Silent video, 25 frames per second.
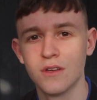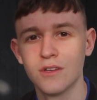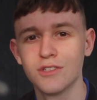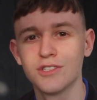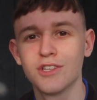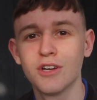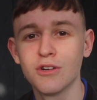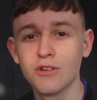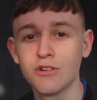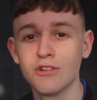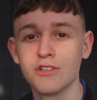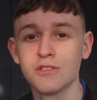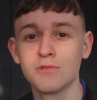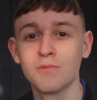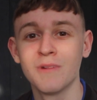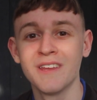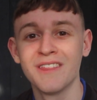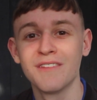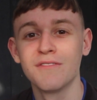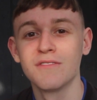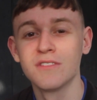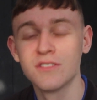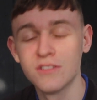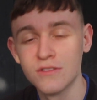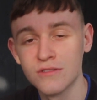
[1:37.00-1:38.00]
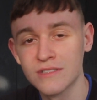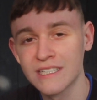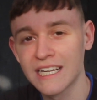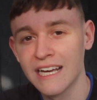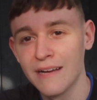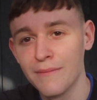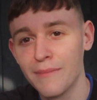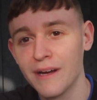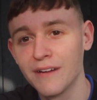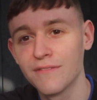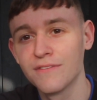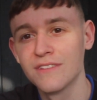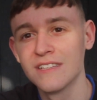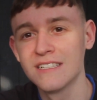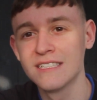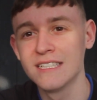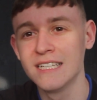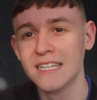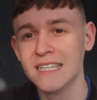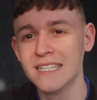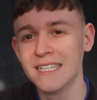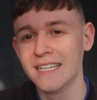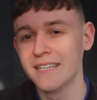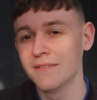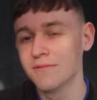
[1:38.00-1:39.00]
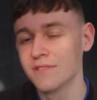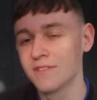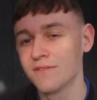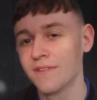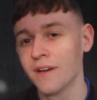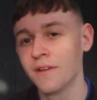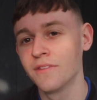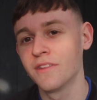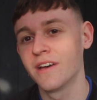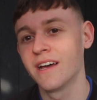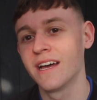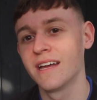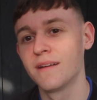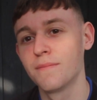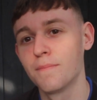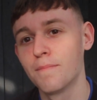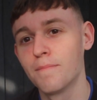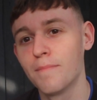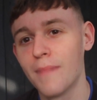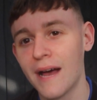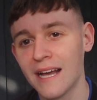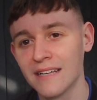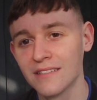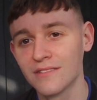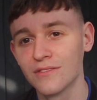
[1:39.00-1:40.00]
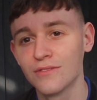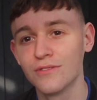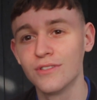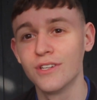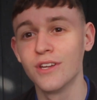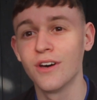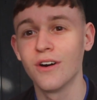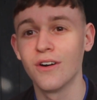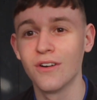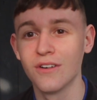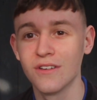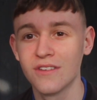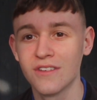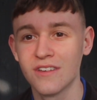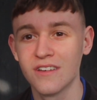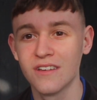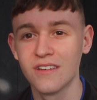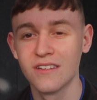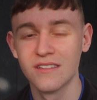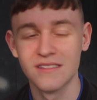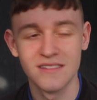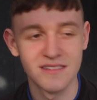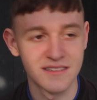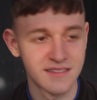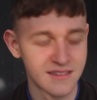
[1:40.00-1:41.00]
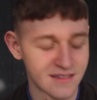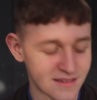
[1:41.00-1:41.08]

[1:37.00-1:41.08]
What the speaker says: So, guys, when the results came back for the CT, it was found that I had mastoiditis.